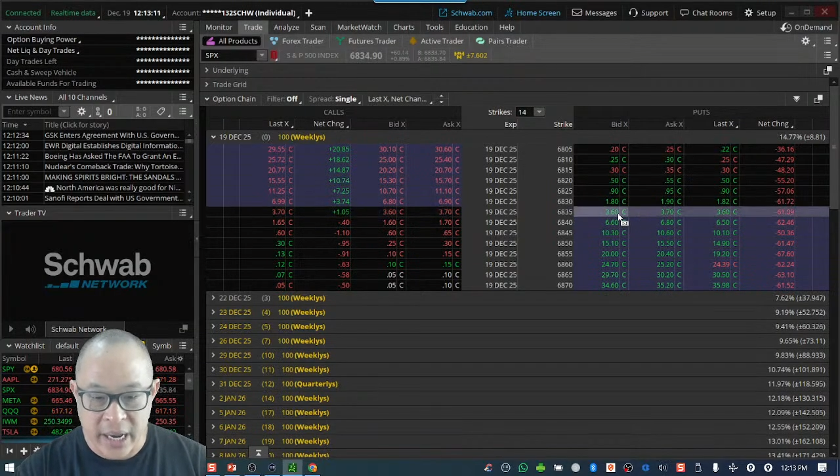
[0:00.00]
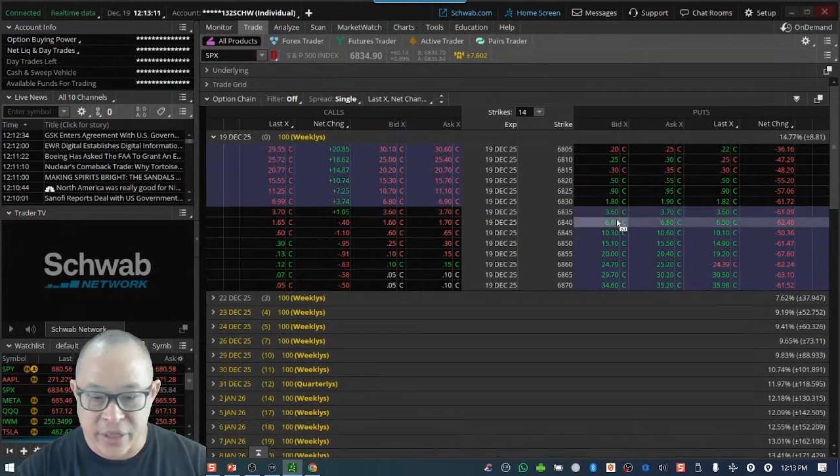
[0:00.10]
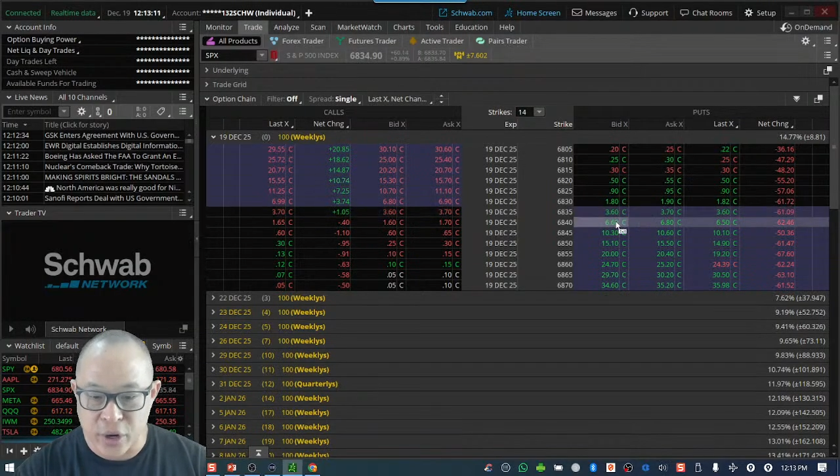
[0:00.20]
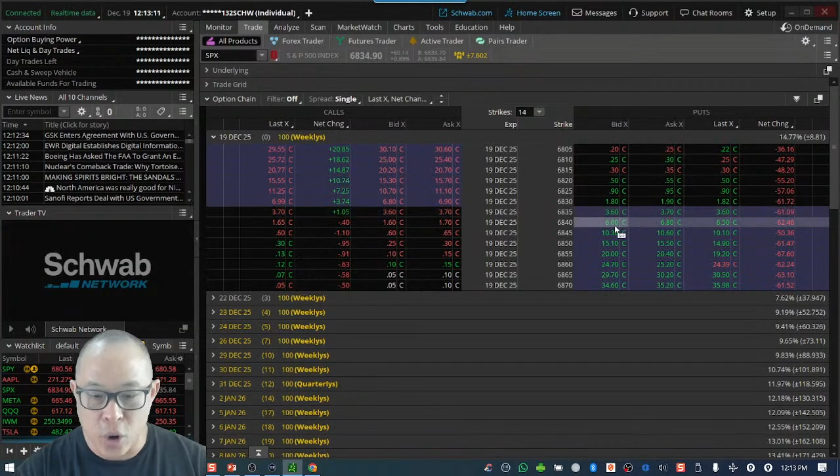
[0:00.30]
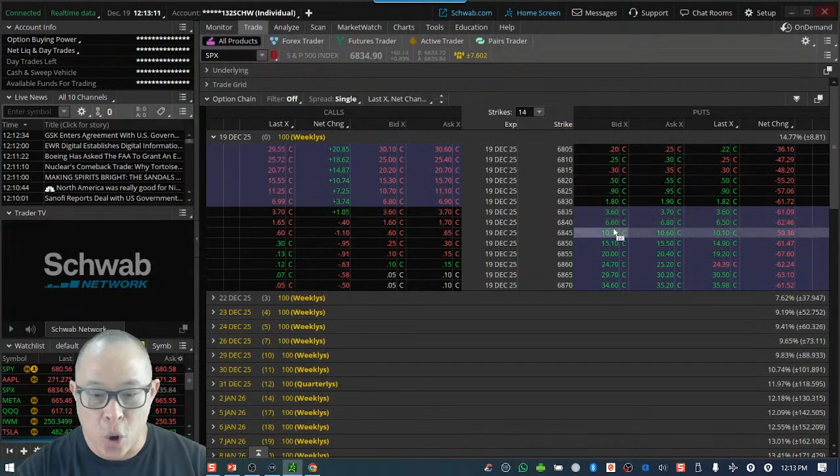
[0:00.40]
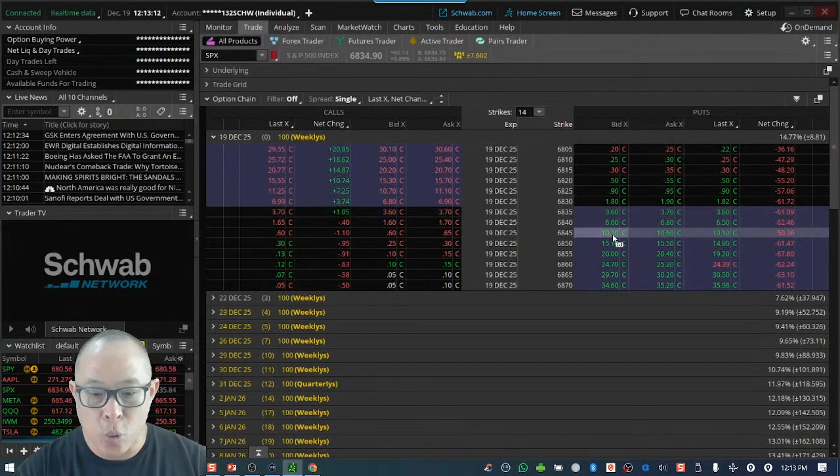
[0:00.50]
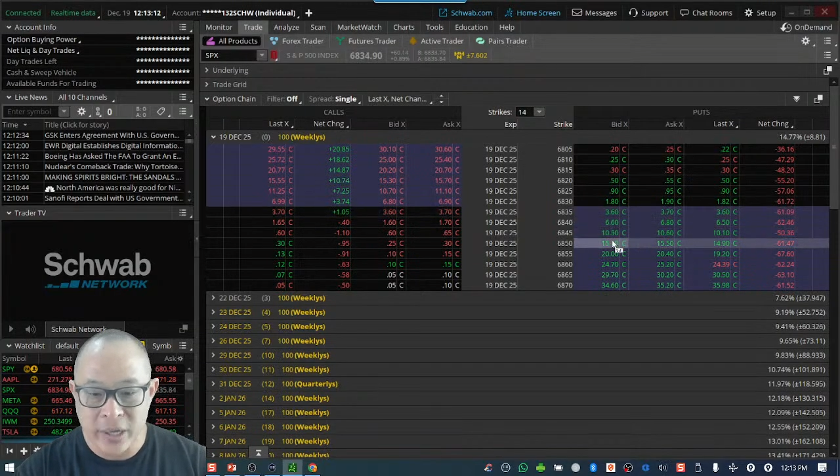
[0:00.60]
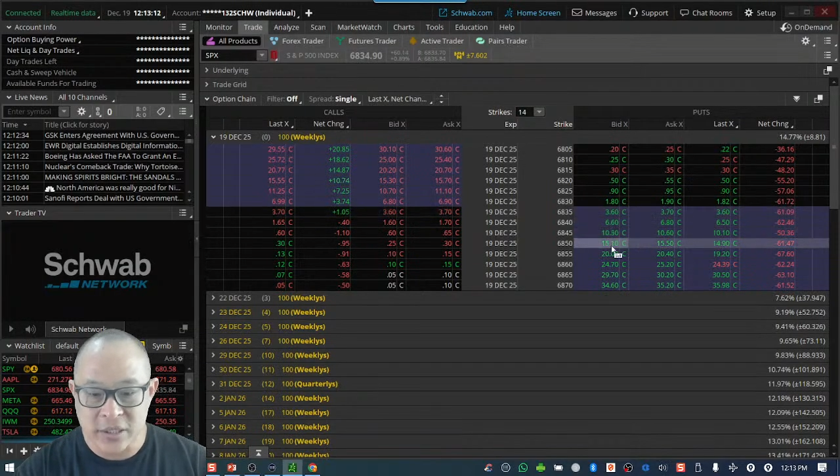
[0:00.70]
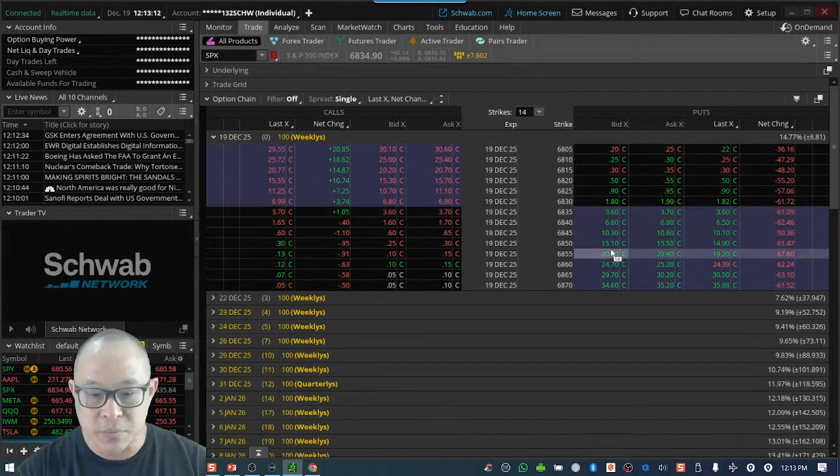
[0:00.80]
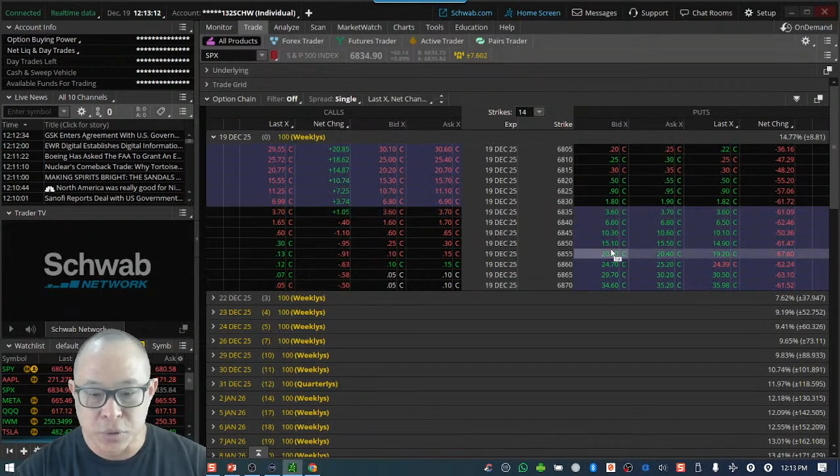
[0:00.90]
And they're
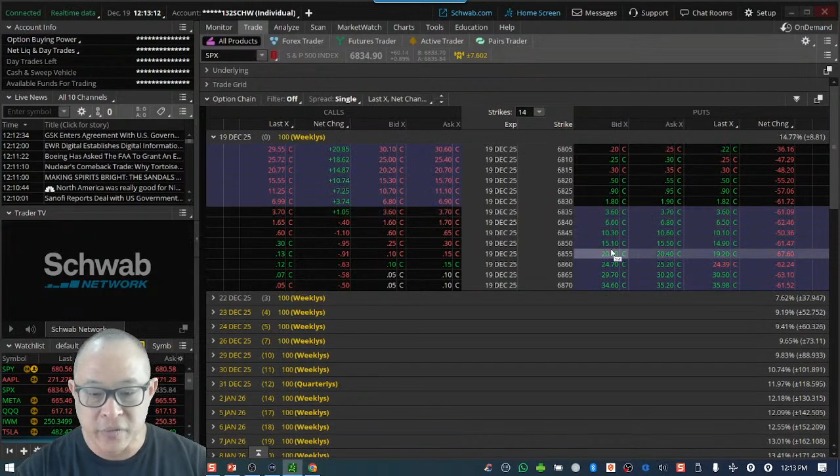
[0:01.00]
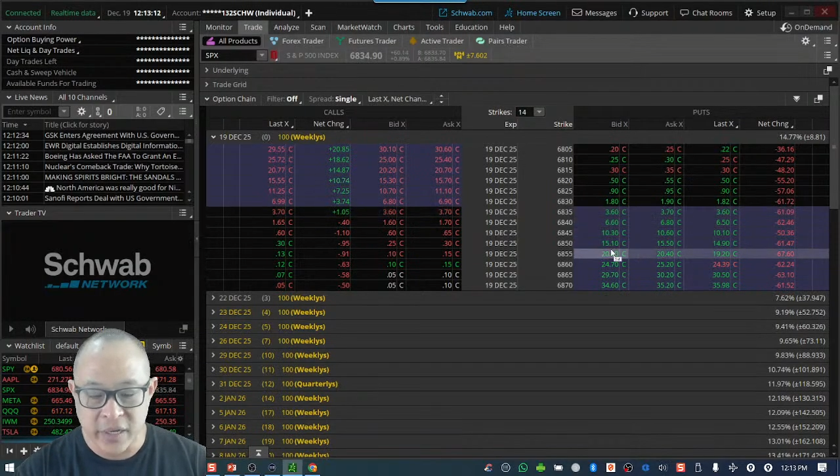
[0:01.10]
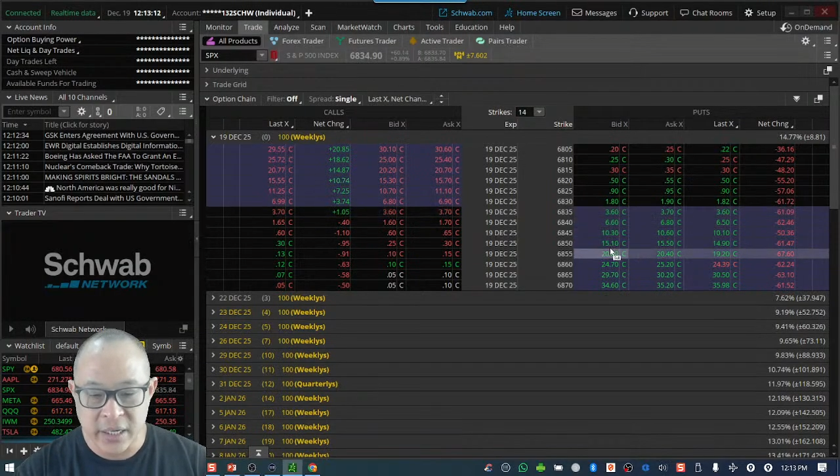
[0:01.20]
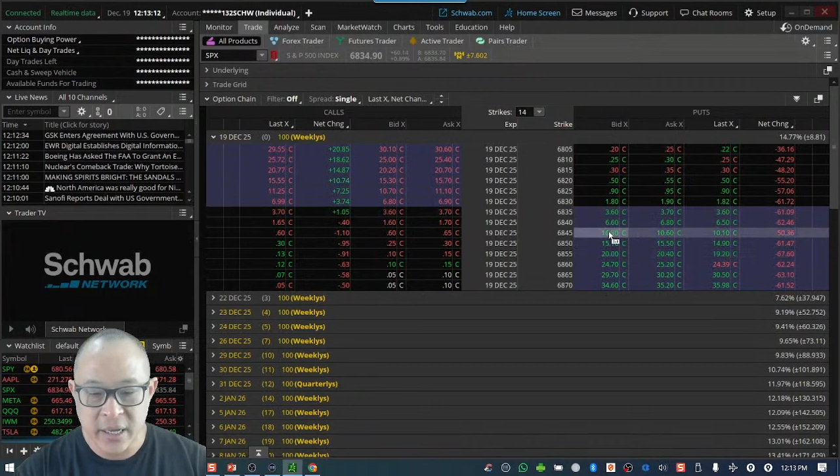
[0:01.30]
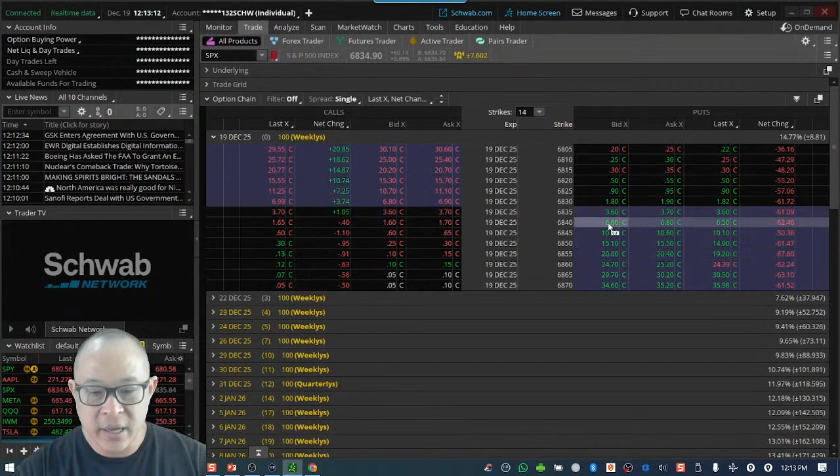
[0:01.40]
always moving,